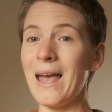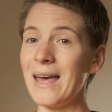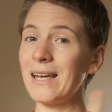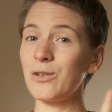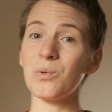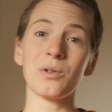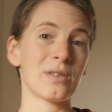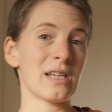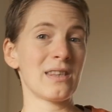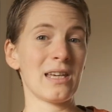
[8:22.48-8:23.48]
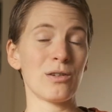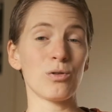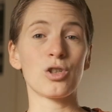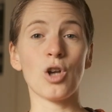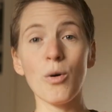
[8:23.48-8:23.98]
and I do want to say thank you
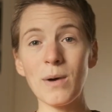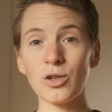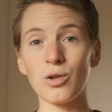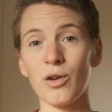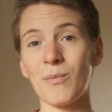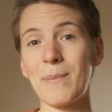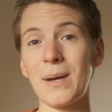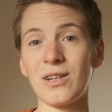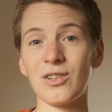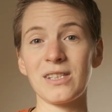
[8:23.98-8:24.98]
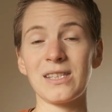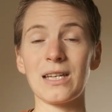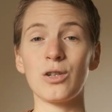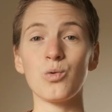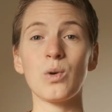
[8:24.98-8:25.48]
so much to all of my patrons.
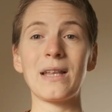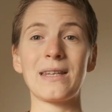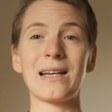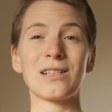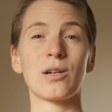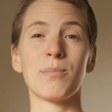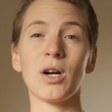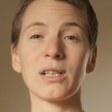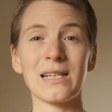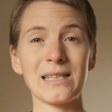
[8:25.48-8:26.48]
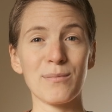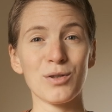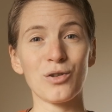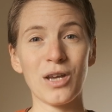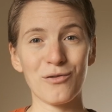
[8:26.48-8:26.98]
They do get an extra podcast
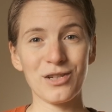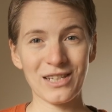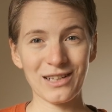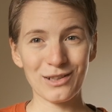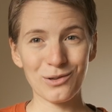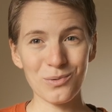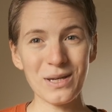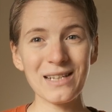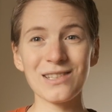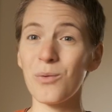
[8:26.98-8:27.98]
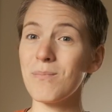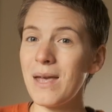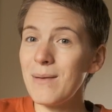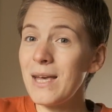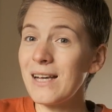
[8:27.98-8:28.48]
episode every single week, so
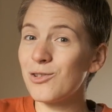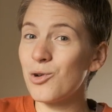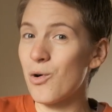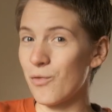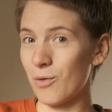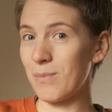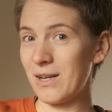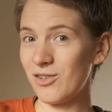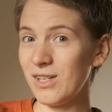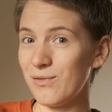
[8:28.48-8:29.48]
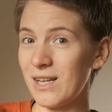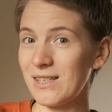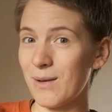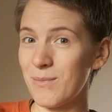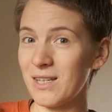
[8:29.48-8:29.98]
maybe I see you over on Patreon if
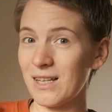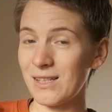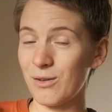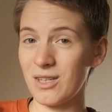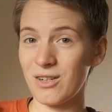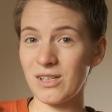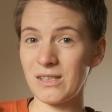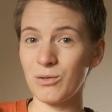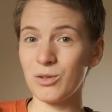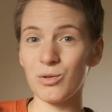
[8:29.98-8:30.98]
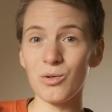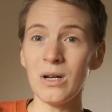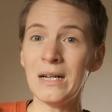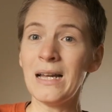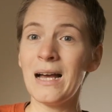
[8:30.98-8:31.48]
that's something that sounds interesting to
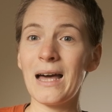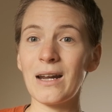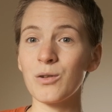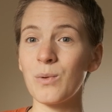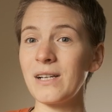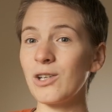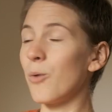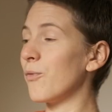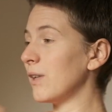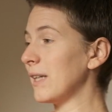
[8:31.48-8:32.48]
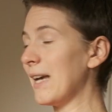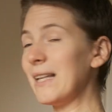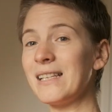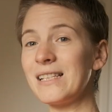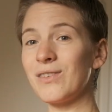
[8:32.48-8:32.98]
you, and otherwise, hopefully
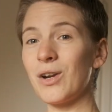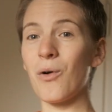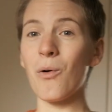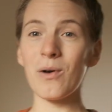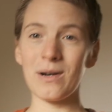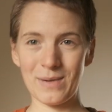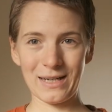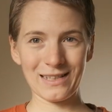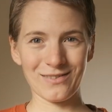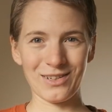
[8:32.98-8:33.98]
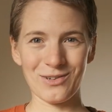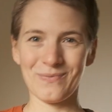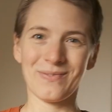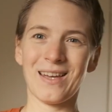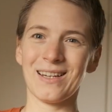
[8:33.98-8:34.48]
in this video or in my next video.
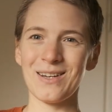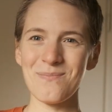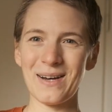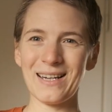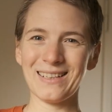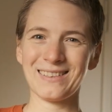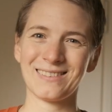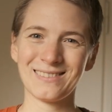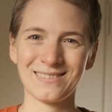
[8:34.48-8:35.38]
Goodbye!